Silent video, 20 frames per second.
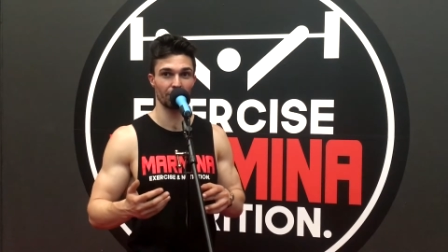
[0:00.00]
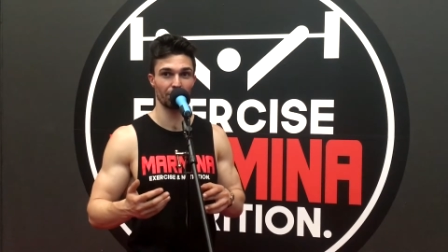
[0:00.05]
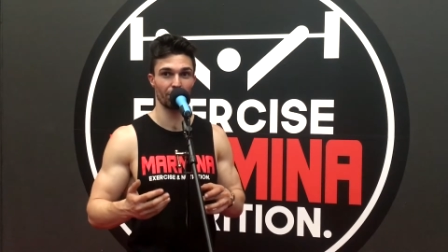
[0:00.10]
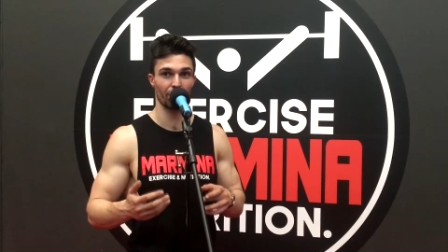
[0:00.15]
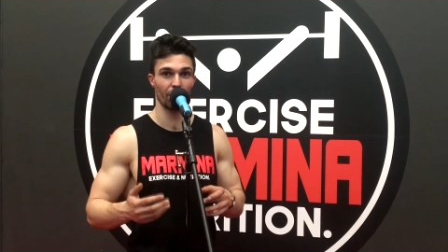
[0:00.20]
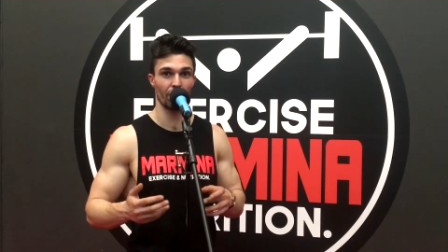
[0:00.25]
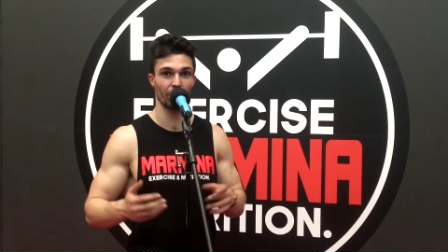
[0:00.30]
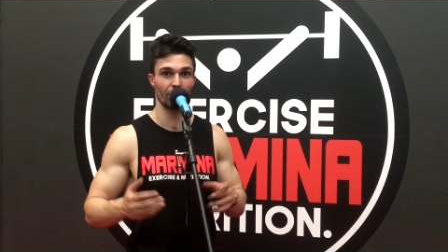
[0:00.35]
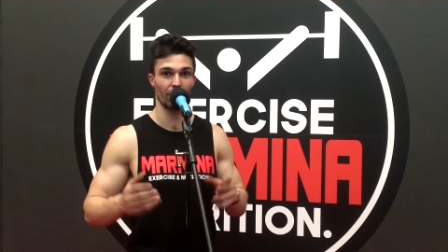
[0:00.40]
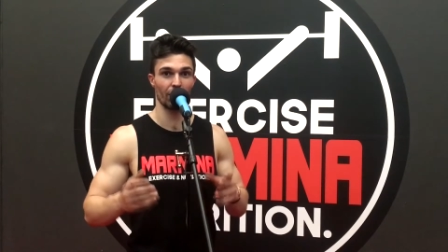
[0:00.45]
the
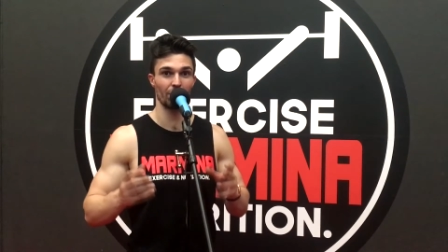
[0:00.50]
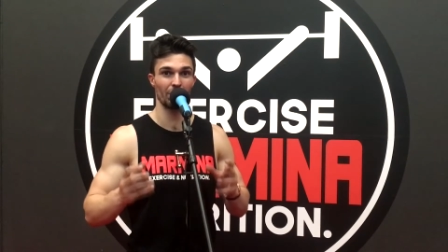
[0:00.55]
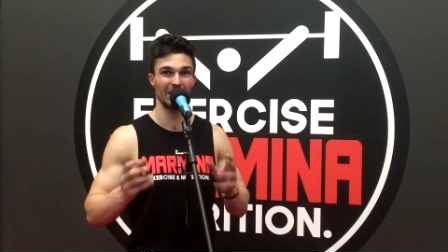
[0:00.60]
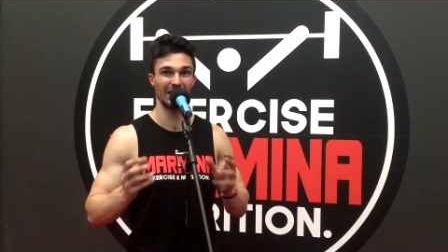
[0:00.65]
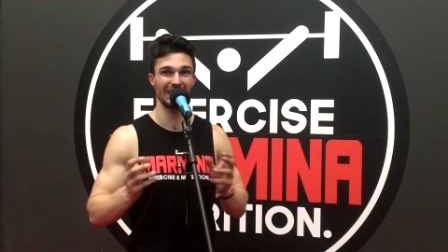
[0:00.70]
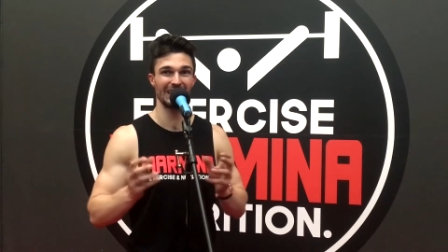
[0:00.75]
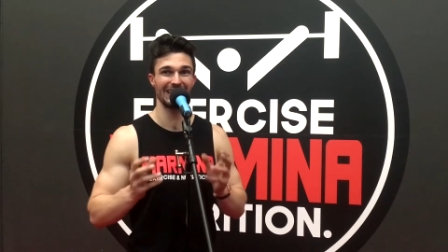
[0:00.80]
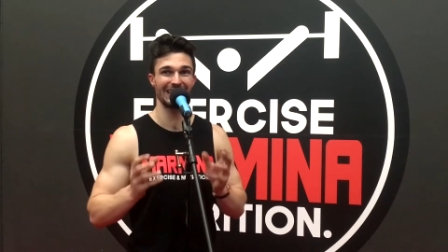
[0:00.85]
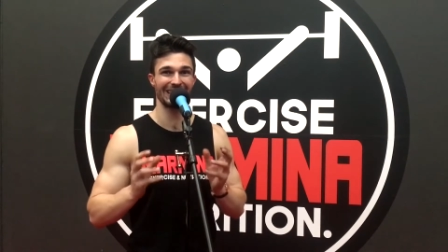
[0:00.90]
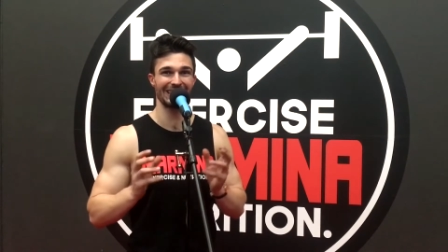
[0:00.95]
program
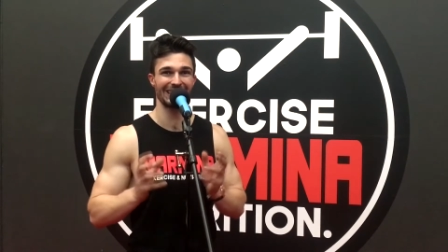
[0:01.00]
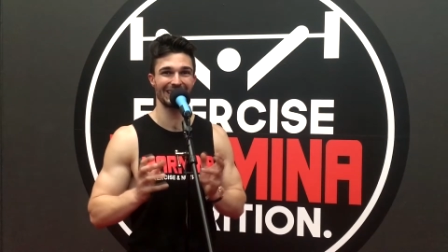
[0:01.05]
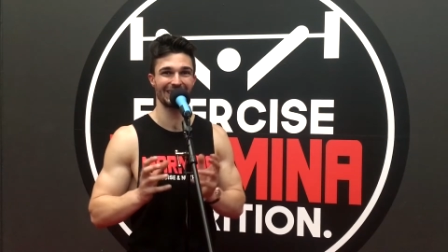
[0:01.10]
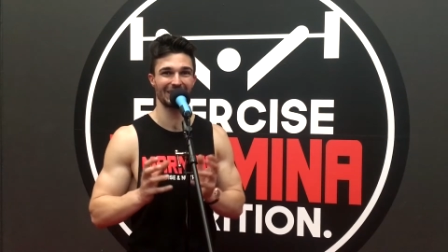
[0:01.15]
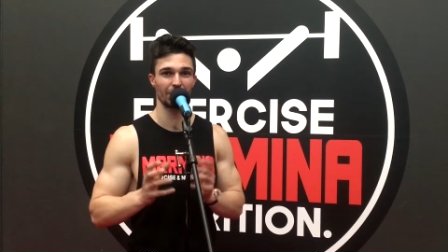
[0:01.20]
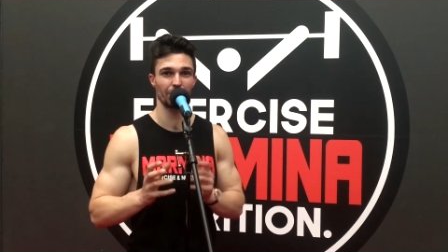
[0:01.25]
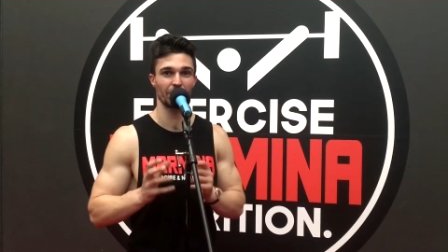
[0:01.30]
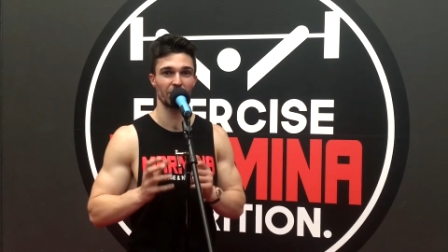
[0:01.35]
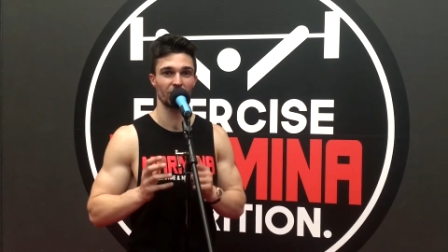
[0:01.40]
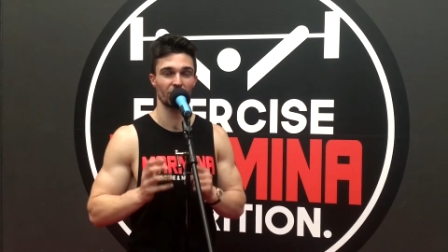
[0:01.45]
within the
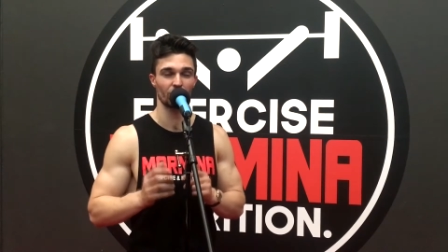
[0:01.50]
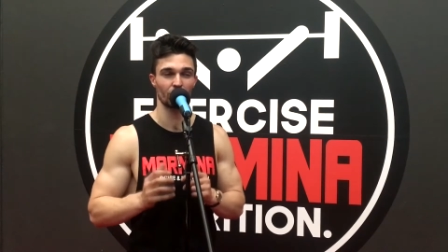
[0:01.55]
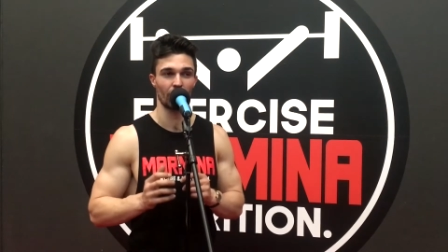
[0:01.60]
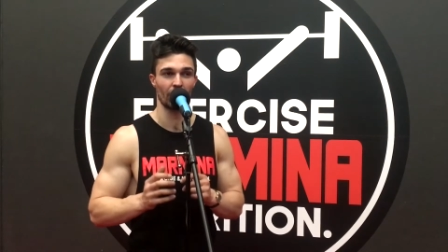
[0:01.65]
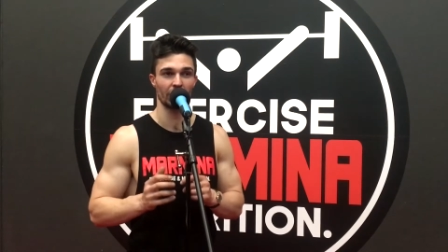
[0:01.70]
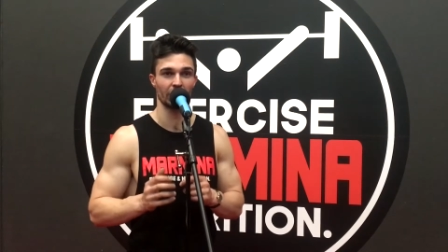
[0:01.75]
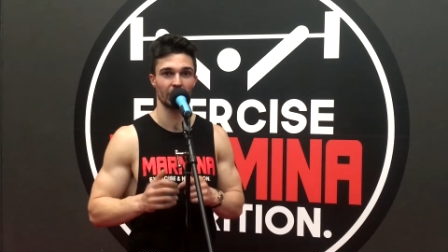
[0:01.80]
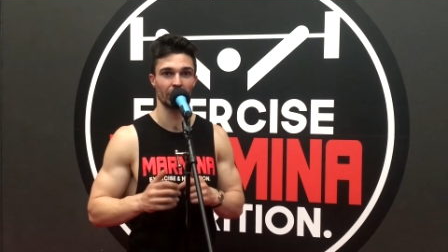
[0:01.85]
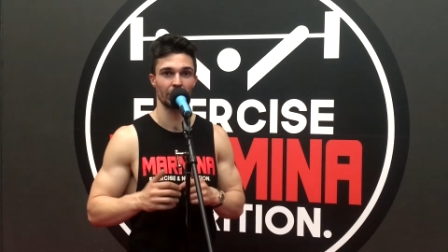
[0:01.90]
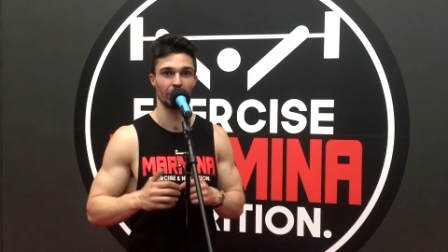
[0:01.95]
system and
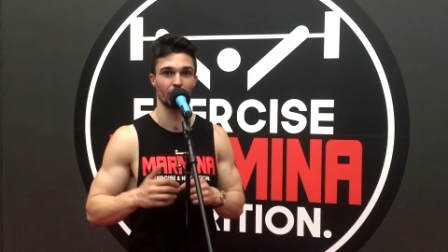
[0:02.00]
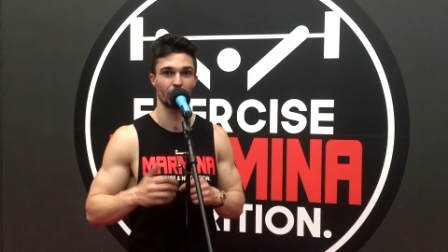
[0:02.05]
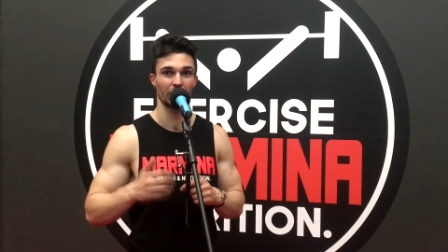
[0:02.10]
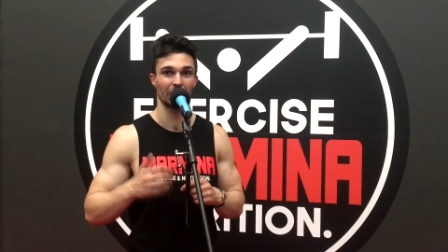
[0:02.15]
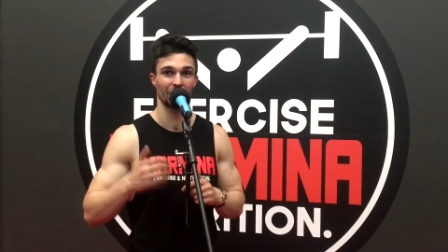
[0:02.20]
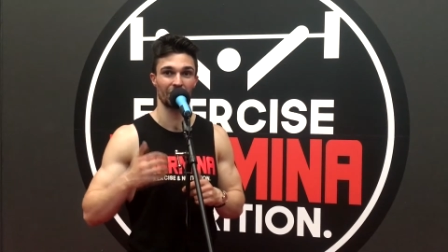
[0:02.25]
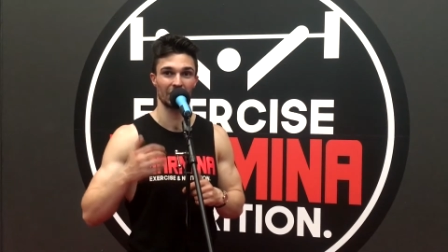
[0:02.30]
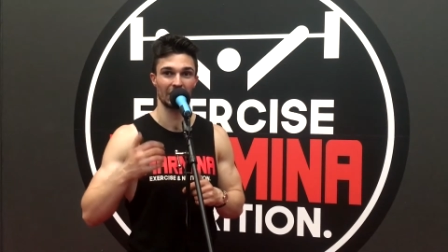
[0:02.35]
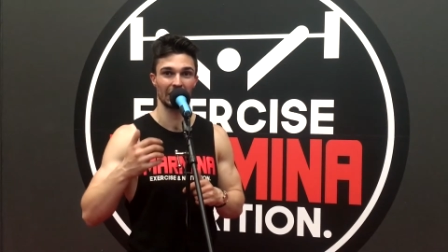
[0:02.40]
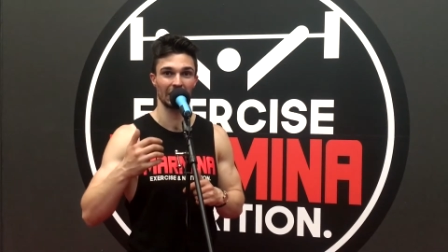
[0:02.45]
structure in order
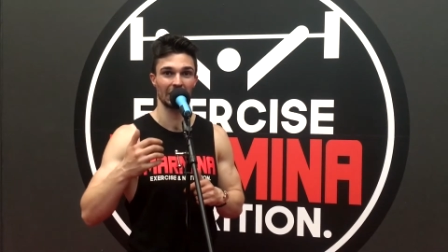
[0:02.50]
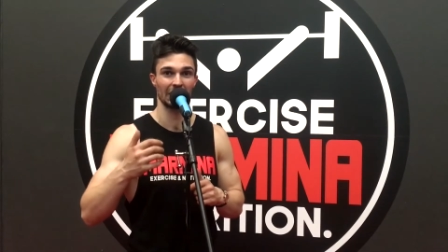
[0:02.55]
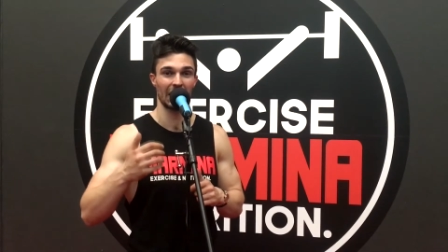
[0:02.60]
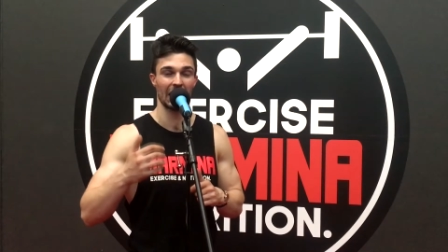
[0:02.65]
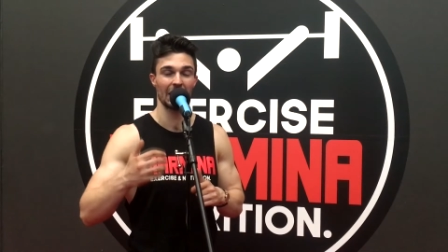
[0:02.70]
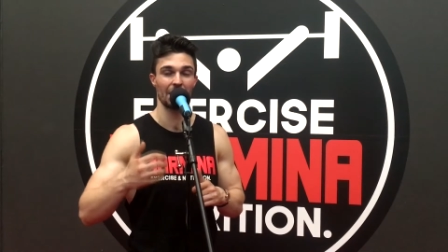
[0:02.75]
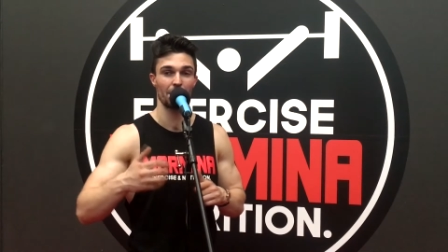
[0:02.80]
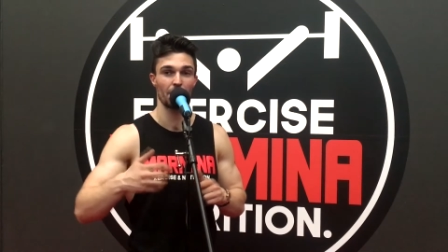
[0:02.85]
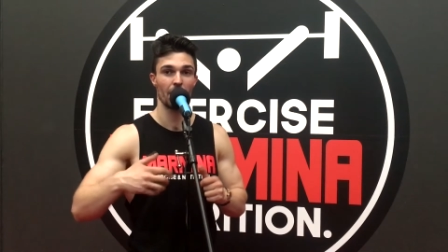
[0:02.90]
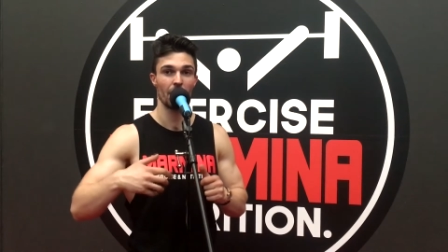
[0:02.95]
to
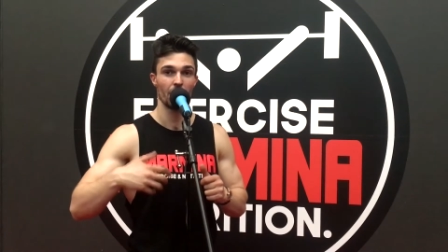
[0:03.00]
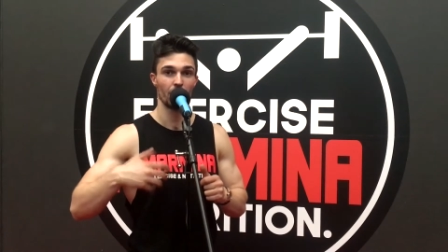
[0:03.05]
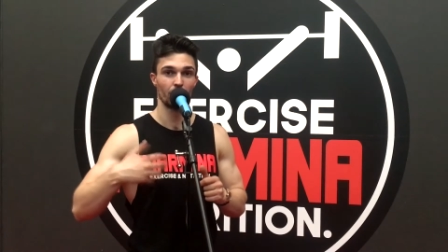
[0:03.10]
facilitate